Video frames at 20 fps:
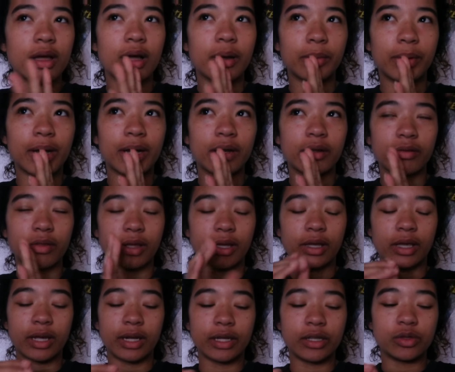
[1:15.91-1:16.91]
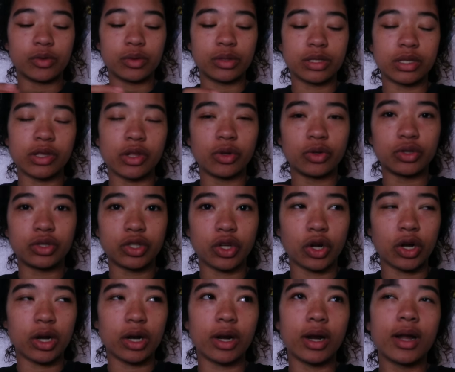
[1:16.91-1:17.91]
i'm kind of like getting to a slow
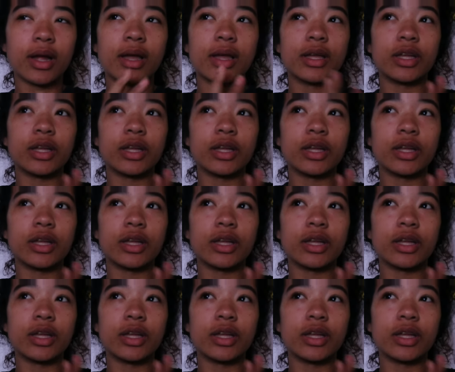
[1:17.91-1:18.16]
start